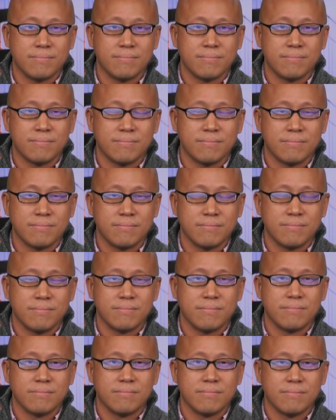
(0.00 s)

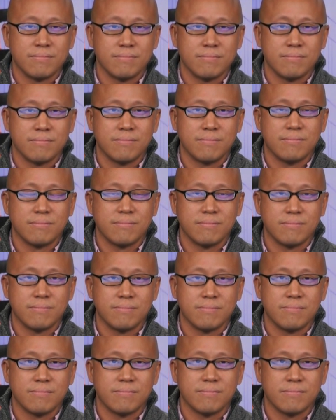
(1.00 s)

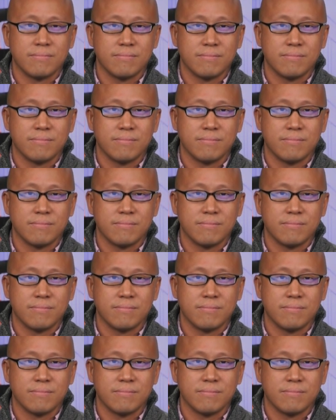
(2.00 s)
This person isn't speaking.